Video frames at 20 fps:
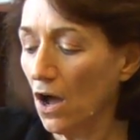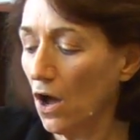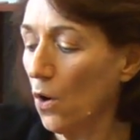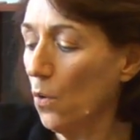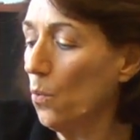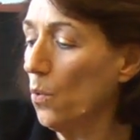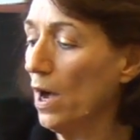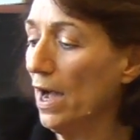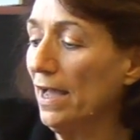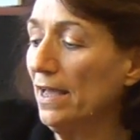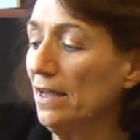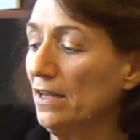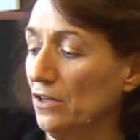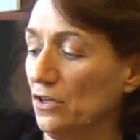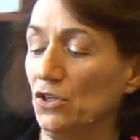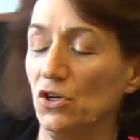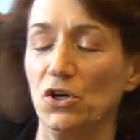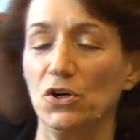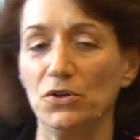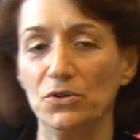A while
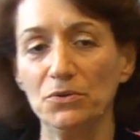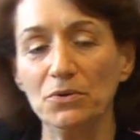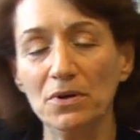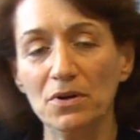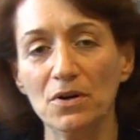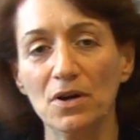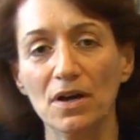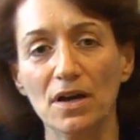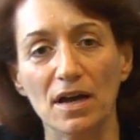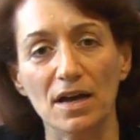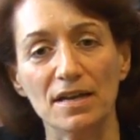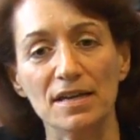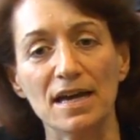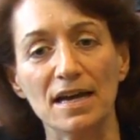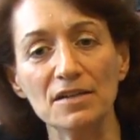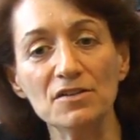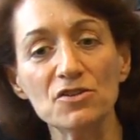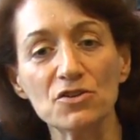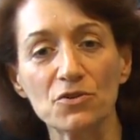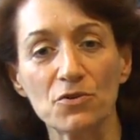ago, an
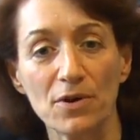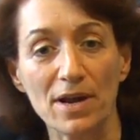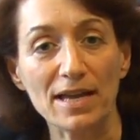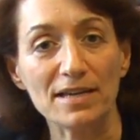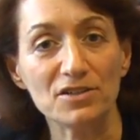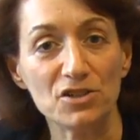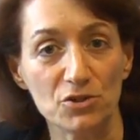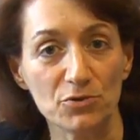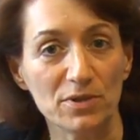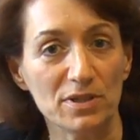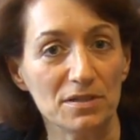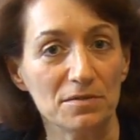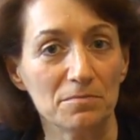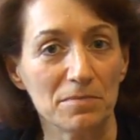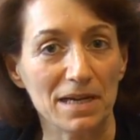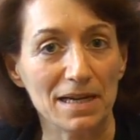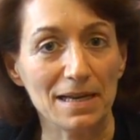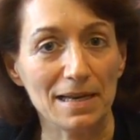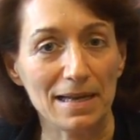undergraduate in my